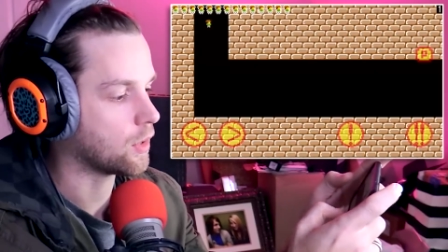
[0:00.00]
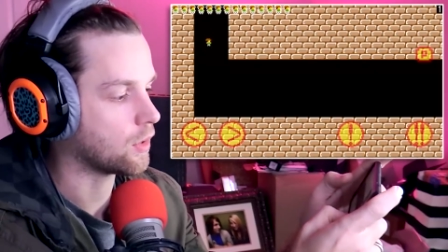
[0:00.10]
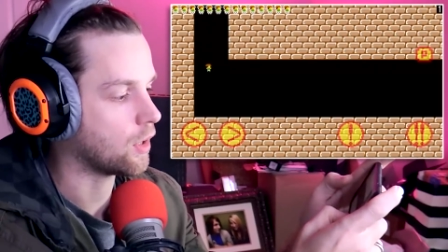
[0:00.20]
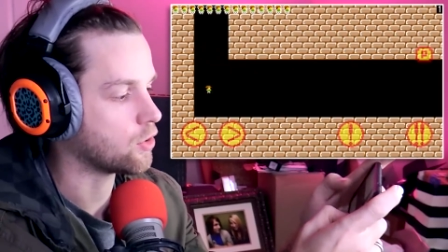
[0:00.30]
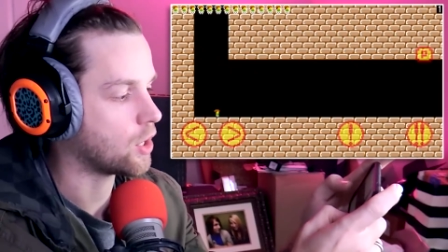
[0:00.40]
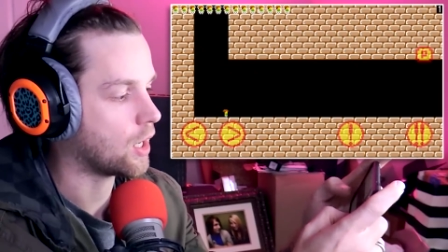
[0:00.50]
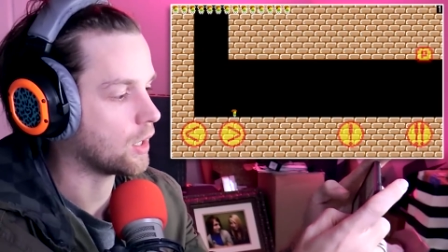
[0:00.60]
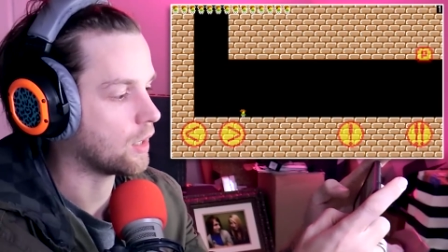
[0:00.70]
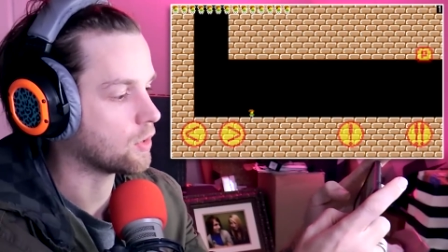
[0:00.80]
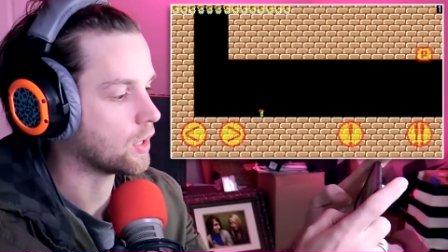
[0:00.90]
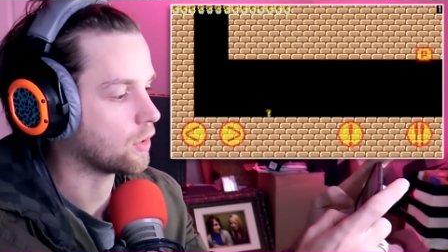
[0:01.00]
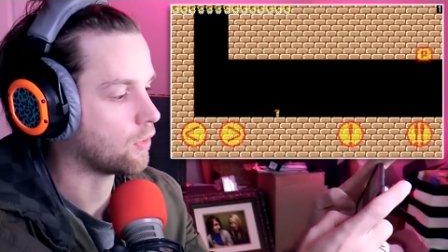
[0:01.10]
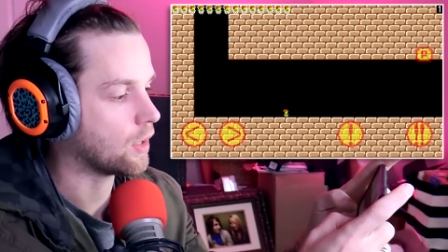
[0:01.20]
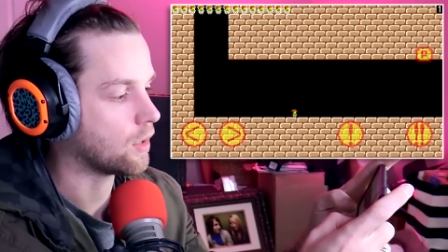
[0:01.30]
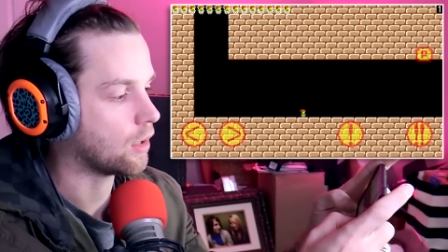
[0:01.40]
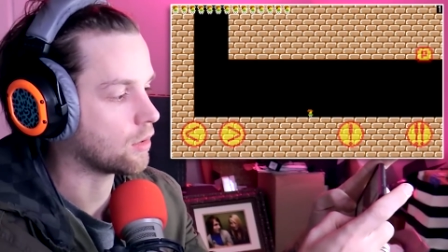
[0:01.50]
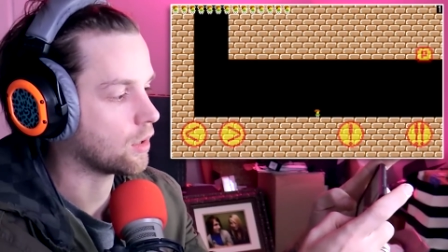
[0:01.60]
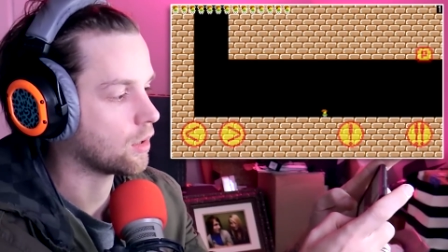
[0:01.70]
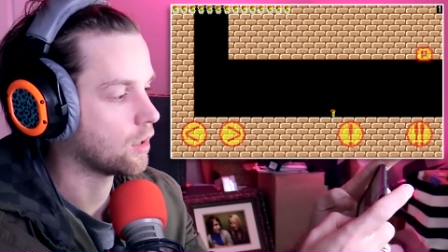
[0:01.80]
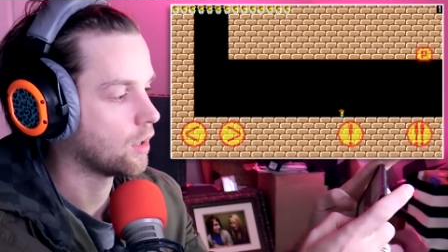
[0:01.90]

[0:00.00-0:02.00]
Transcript: with the sun shining and everything's fantastic.